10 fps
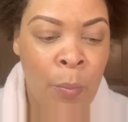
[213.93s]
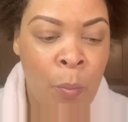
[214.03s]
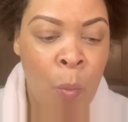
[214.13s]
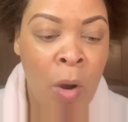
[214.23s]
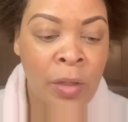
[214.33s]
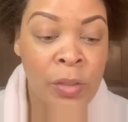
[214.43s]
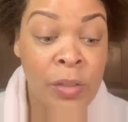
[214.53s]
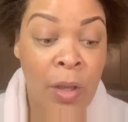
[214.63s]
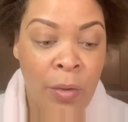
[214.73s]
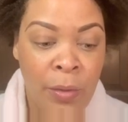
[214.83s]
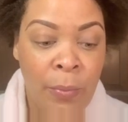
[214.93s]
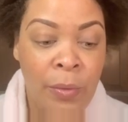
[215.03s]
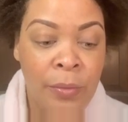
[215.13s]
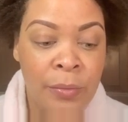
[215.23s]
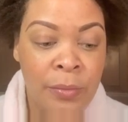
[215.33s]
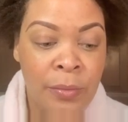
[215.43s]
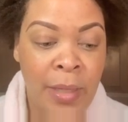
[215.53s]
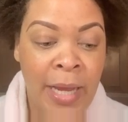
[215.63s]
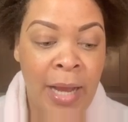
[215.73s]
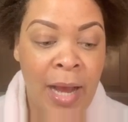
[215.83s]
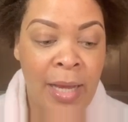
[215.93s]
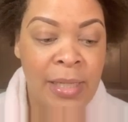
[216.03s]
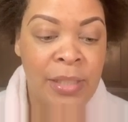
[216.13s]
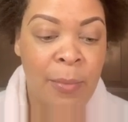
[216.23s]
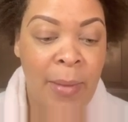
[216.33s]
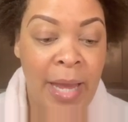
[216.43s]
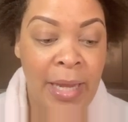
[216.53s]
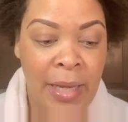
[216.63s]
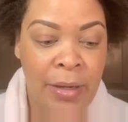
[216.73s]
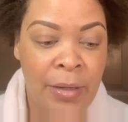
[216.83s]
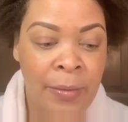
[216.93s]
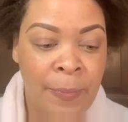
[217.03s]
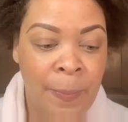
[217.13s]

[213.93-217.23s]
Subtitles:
water soluble and kind to my hair.